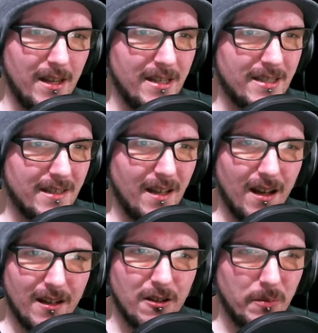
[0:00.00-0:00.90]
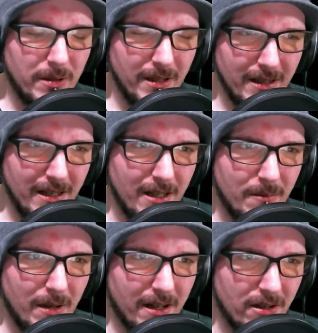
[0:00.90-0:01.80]
not completely in
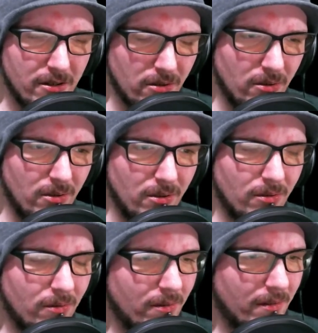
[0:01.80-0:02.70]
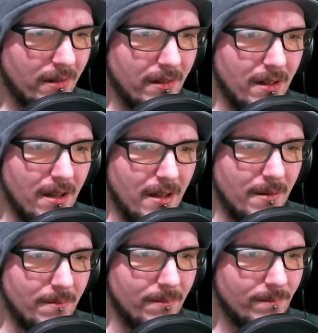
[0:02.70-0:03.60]
my control. The